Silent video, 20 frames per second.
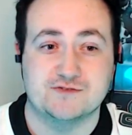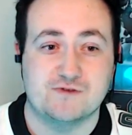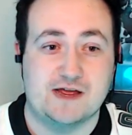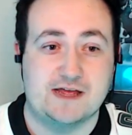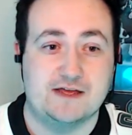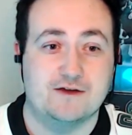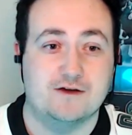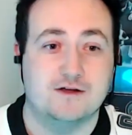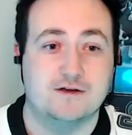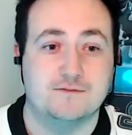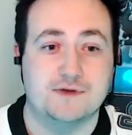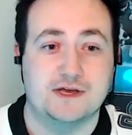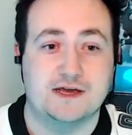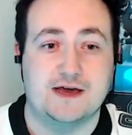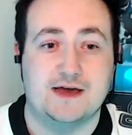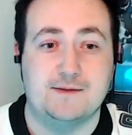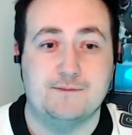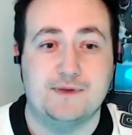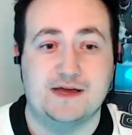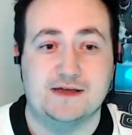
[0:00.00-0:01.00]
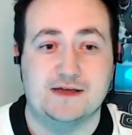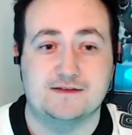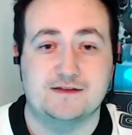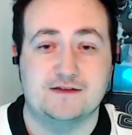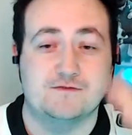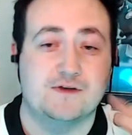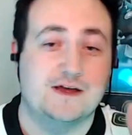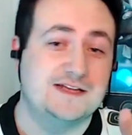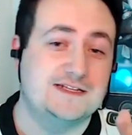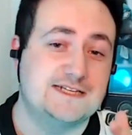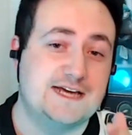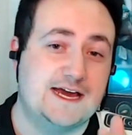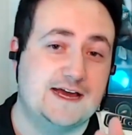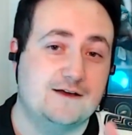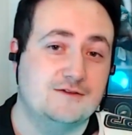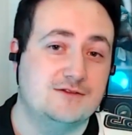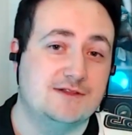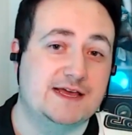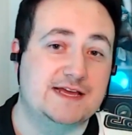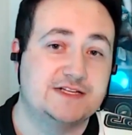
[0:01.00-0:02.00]
right guard Mekhi Becton, right
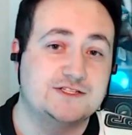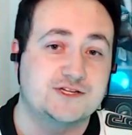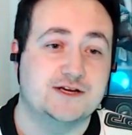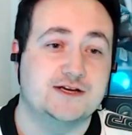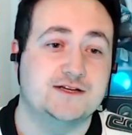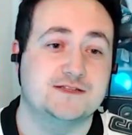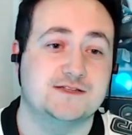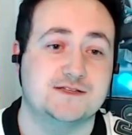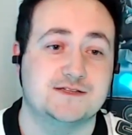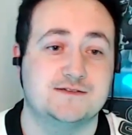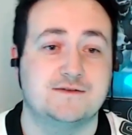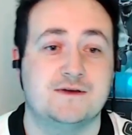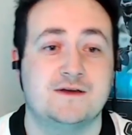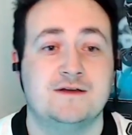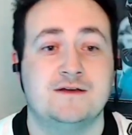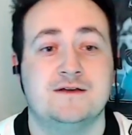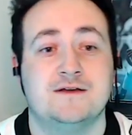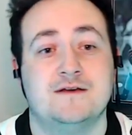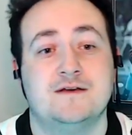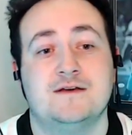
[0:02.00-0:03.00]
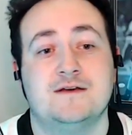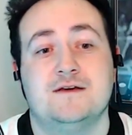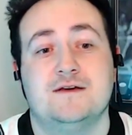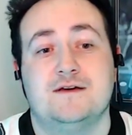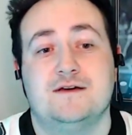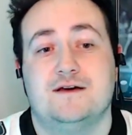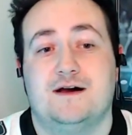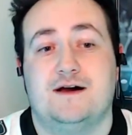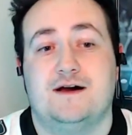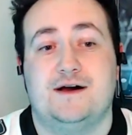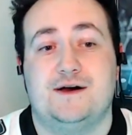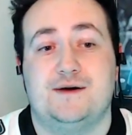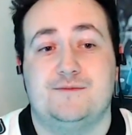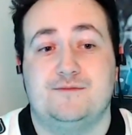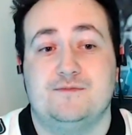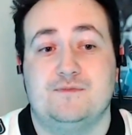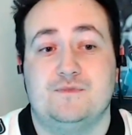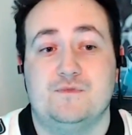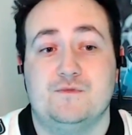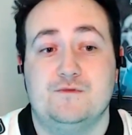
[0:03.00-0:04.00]
tackle Lane Johnson.
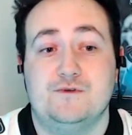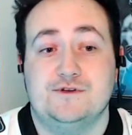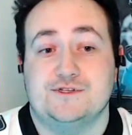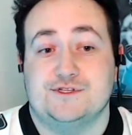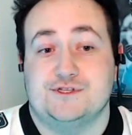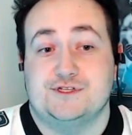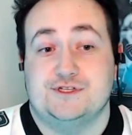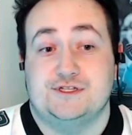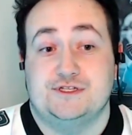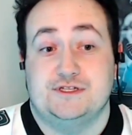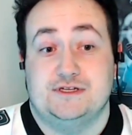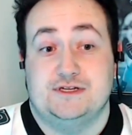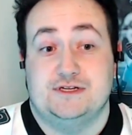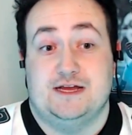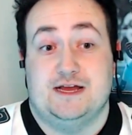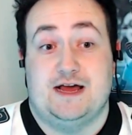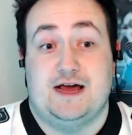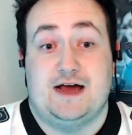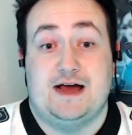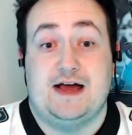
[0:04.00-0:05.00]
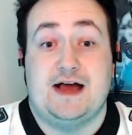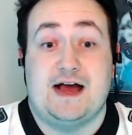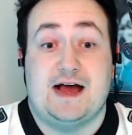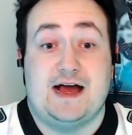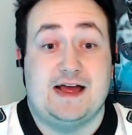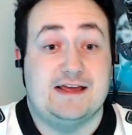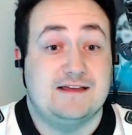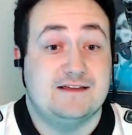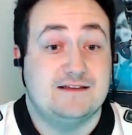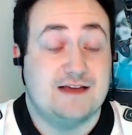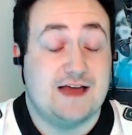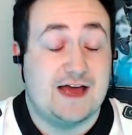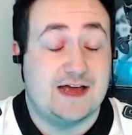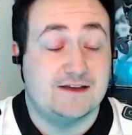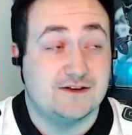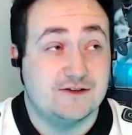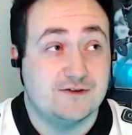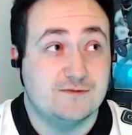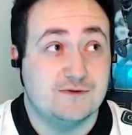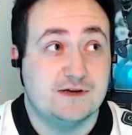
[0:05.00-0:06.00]
Um, which uh, I I
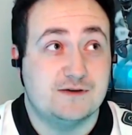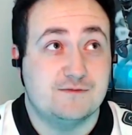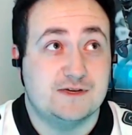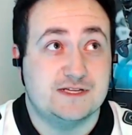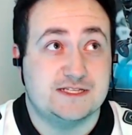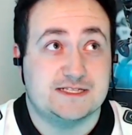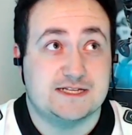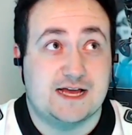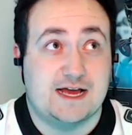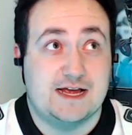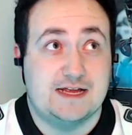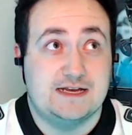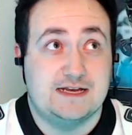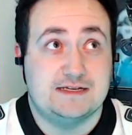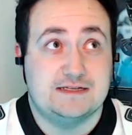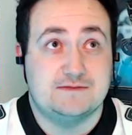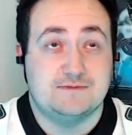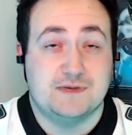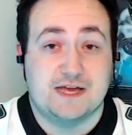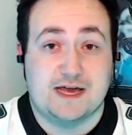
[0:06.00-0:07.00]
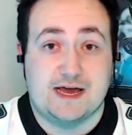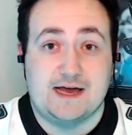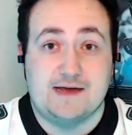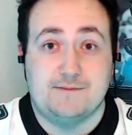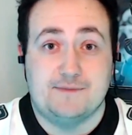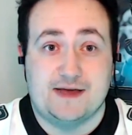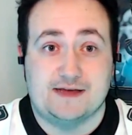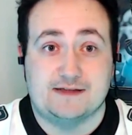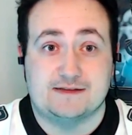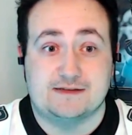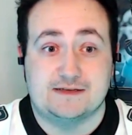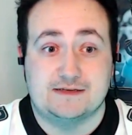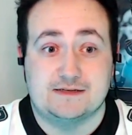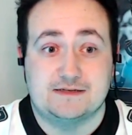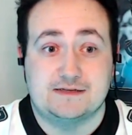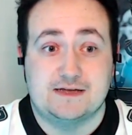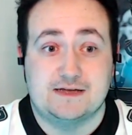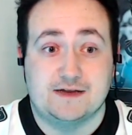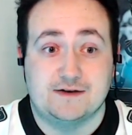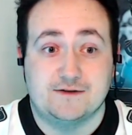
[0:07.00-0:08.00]
knew when we signed Mekhi
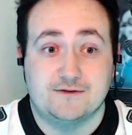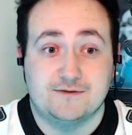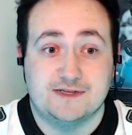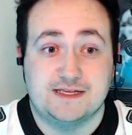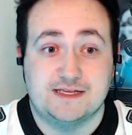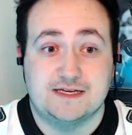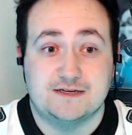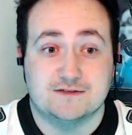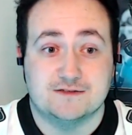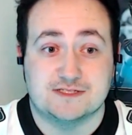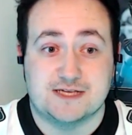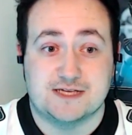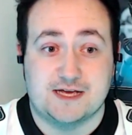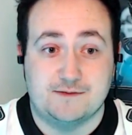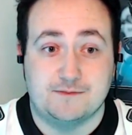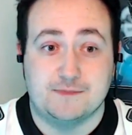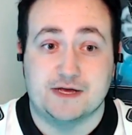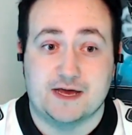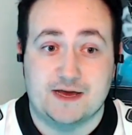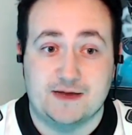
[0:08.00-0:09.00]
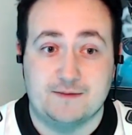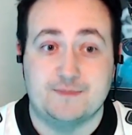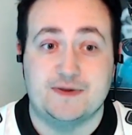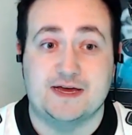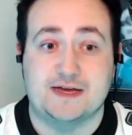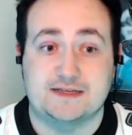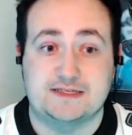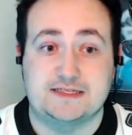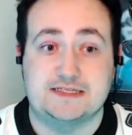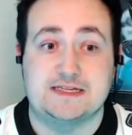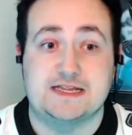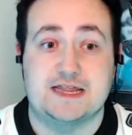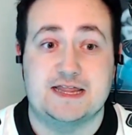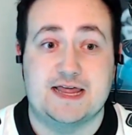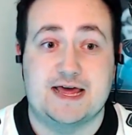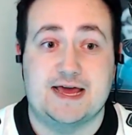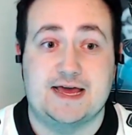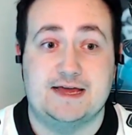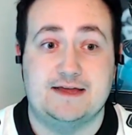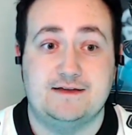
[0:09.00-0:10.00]
Becton, I knew when the Eagles signed Mekhi Becton
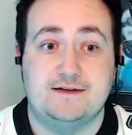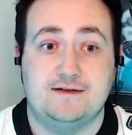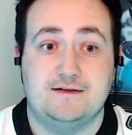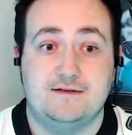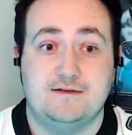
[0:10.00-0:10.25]
that